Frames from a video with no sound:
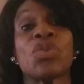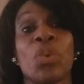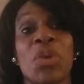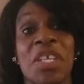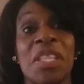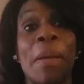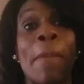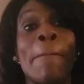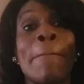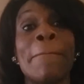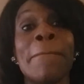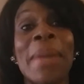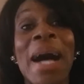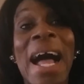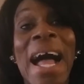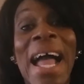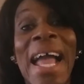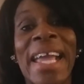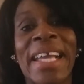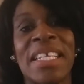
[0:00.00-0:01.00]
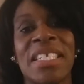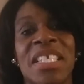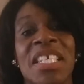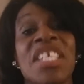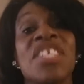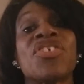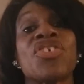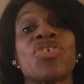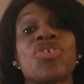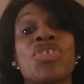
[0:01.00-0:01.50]
sorry, the mind
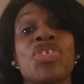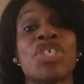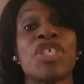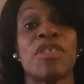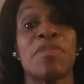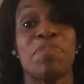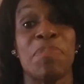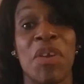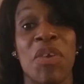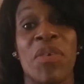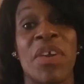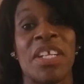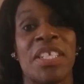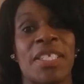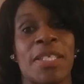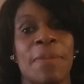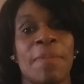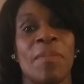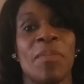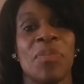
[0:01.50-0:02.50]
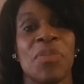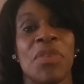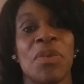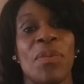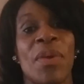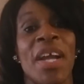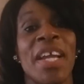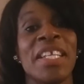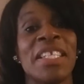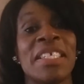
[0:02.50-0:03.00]
is a spirit,
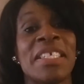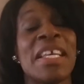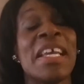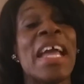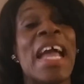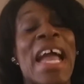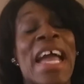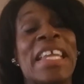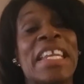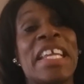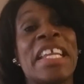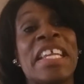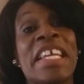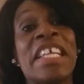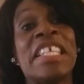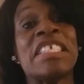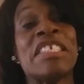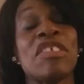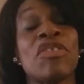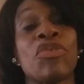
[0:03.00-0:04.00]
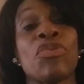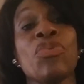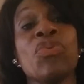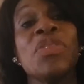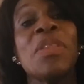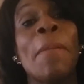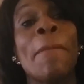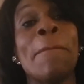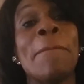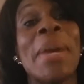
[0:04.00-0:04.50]
right? And it is
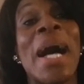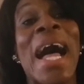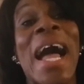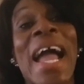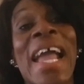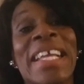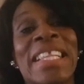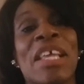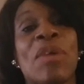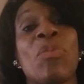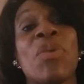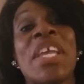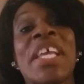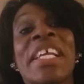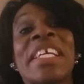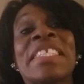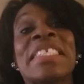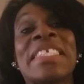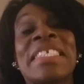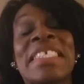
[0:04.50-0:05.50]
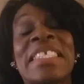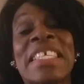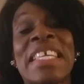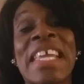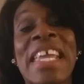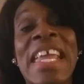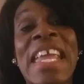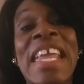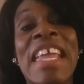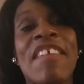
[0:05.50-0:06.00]
through the mind that we
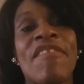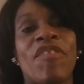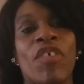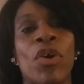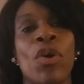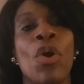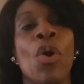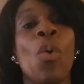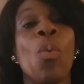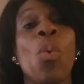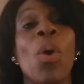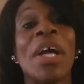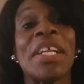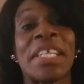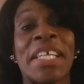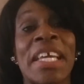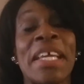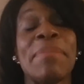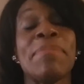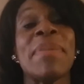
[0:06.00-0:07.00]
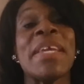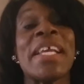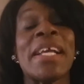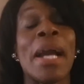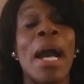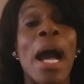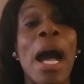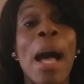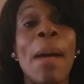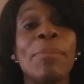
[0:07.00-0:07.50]
conceive what can
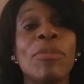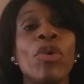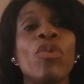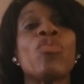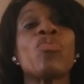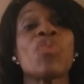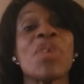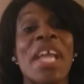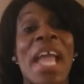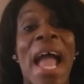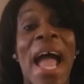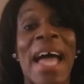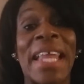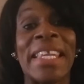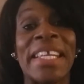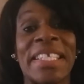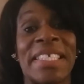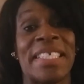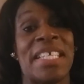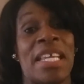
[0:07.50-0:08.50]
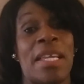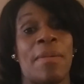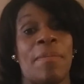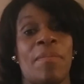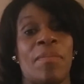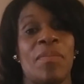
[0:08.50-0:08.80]
become reality.